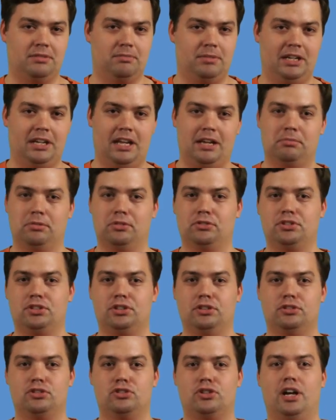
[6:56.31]
in being able
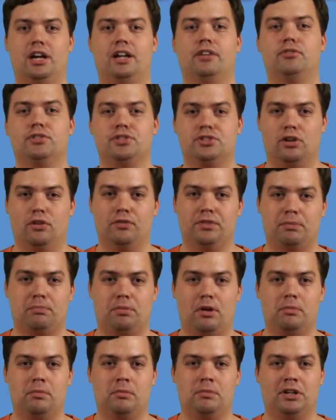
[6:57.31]
to try and resolve the
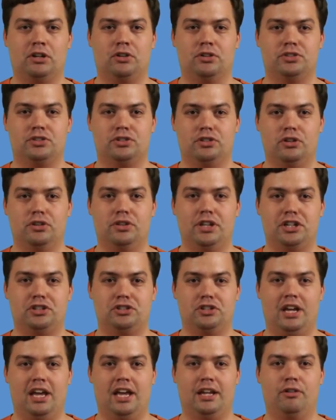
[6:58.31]
problem and concern
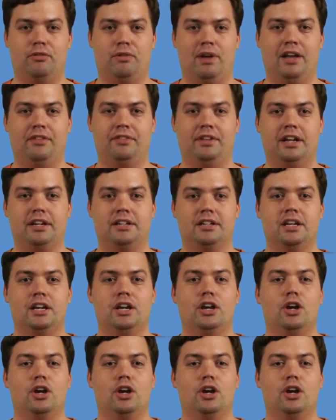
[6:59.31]
that you had around that.